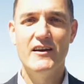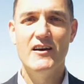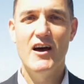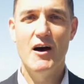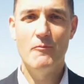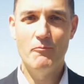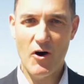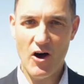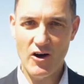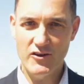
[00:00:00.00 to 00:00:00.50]
a
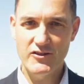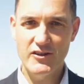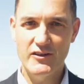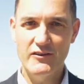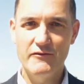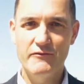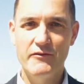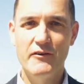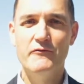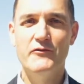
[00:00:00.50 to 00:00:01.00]

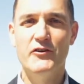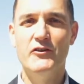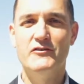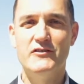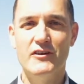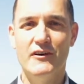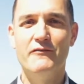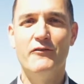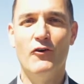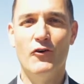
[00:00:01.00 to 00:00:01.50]
positive
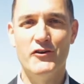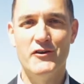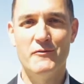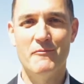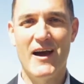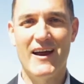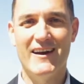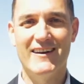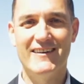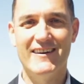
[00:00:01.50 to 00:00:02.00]
future for
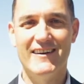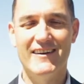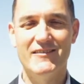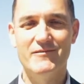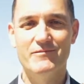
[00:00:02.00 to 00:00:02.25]
humanity.